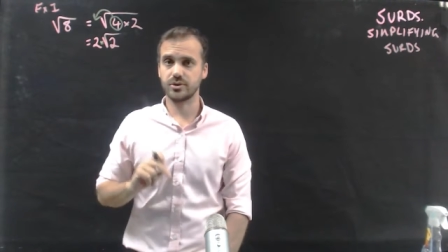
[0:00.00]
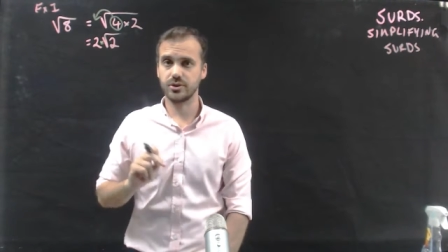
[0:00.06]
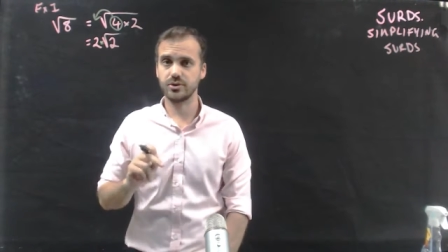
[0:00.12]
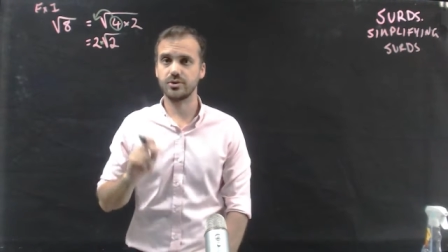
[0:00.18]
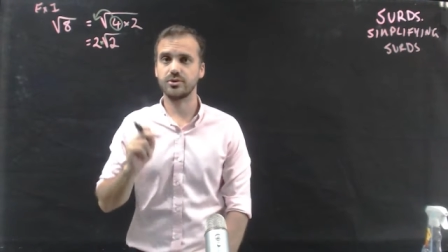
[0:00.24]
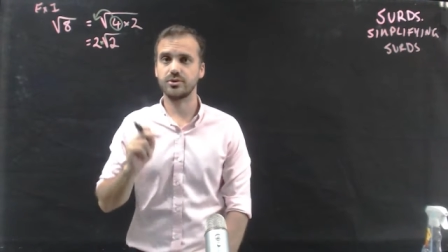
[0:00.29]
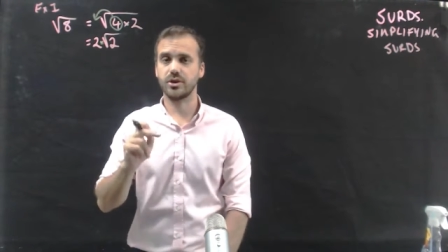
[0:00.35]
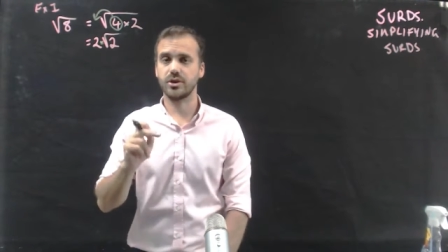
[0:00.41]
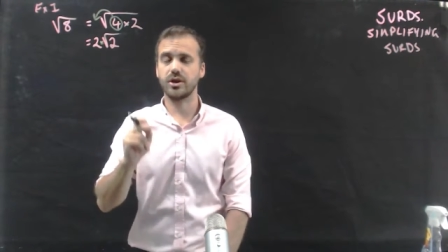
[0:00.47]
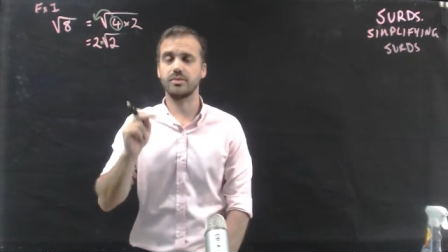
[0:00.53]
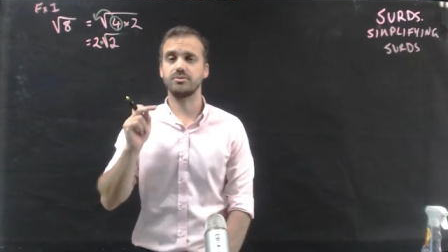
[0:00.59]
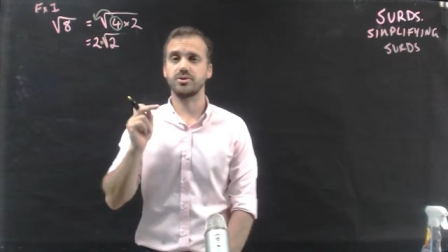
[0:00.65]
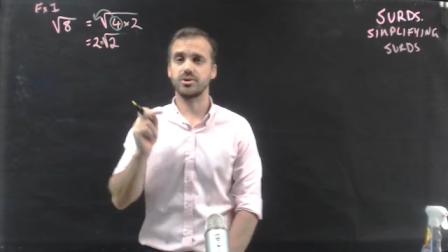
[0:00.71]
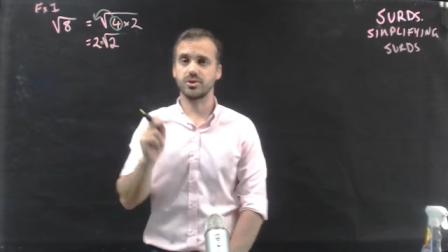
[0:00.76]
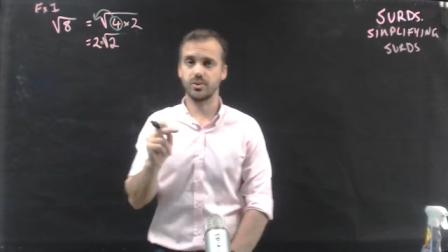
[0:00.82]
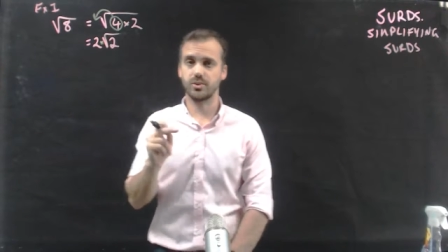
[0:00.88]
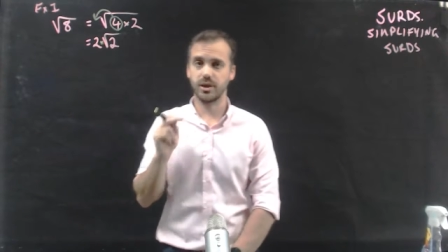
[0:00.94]
2
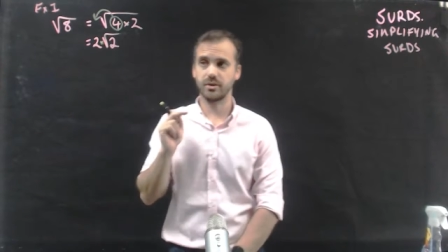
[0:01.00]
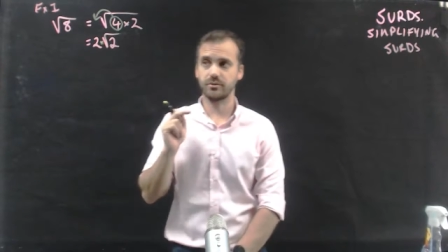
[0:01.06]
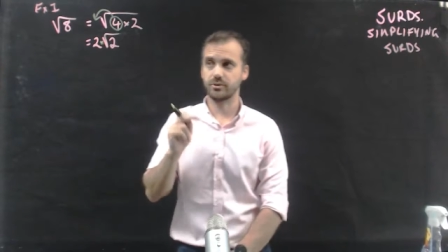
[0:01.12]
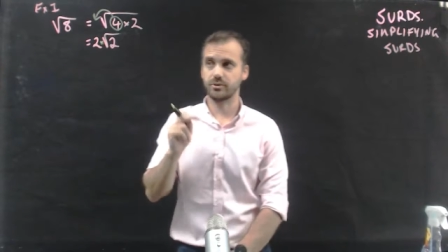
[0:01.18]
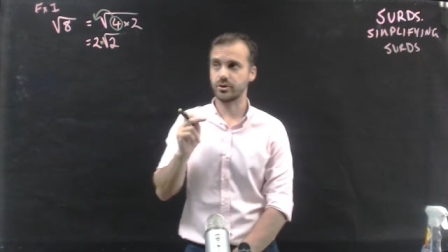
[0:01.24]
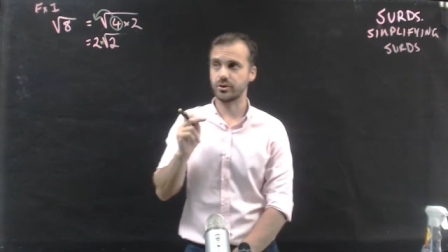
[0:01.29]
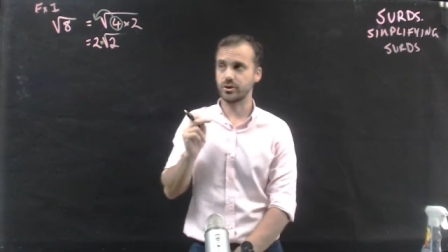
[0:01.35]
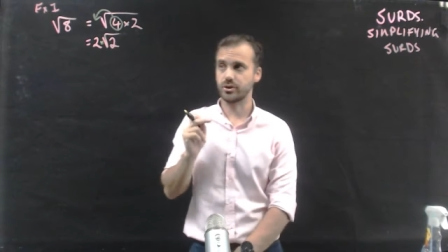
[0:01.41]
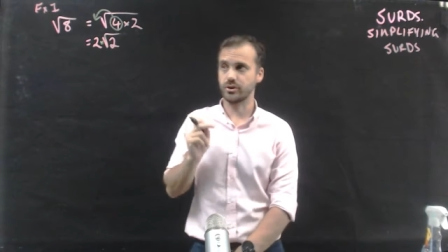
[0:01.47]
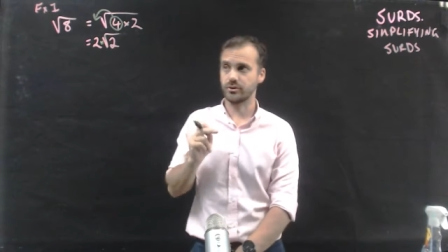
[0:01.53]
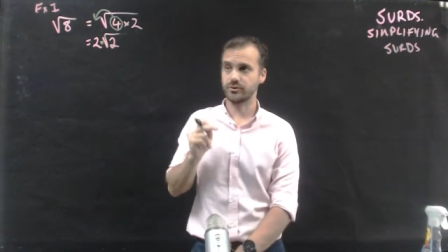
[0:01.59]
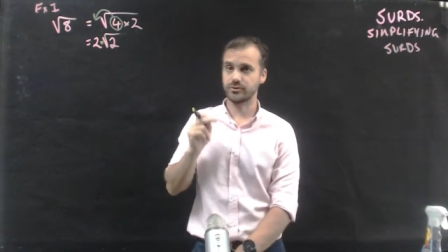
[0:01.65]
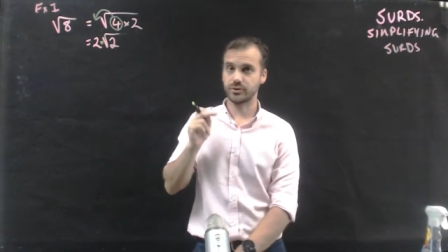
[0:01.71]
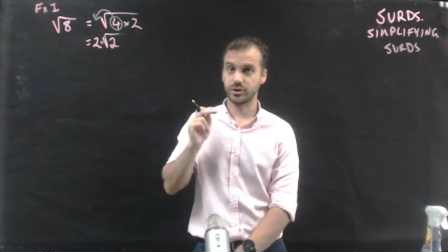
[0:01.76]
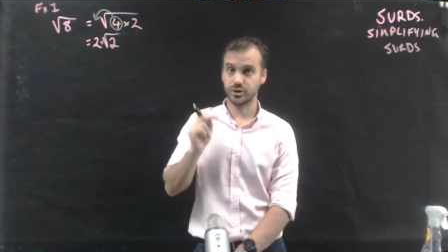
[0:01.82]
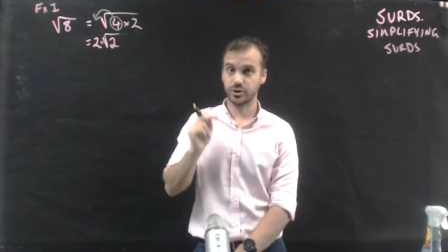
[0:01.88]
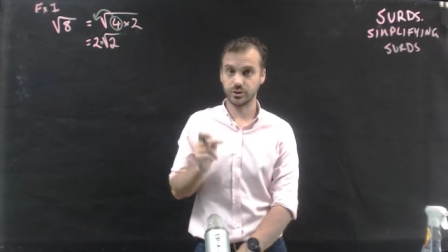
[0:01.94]
times the square root of
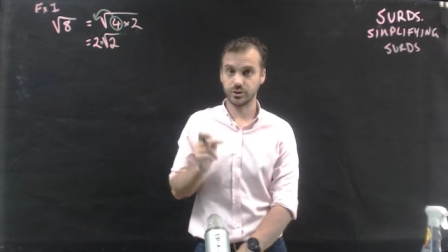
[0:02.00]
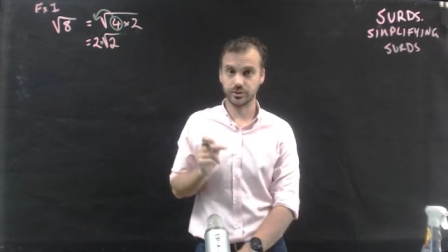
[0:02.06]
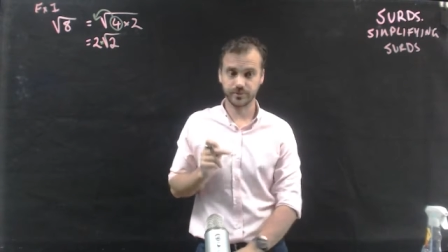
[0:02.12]
2.